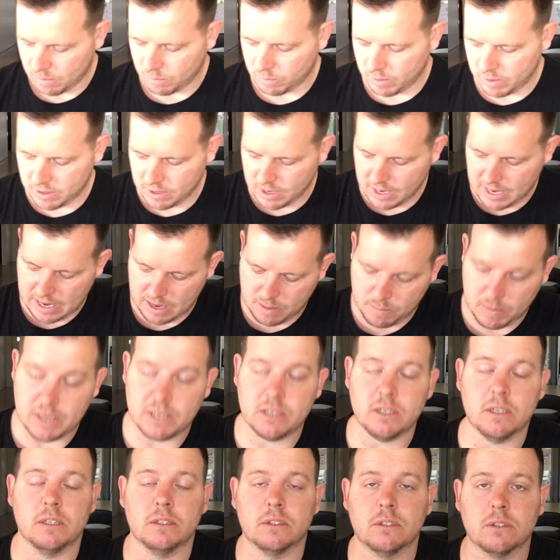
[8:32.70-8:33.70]
with your
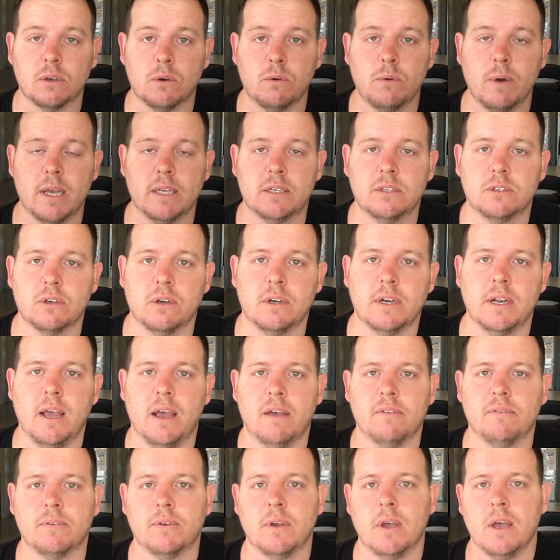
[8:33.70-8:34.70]
images, always try and
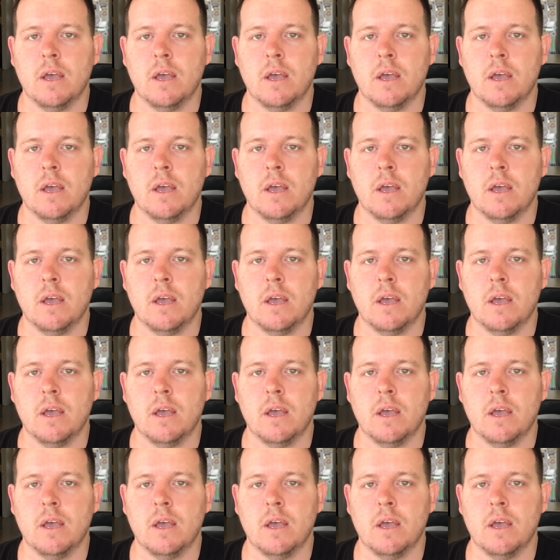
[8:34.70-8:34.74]
have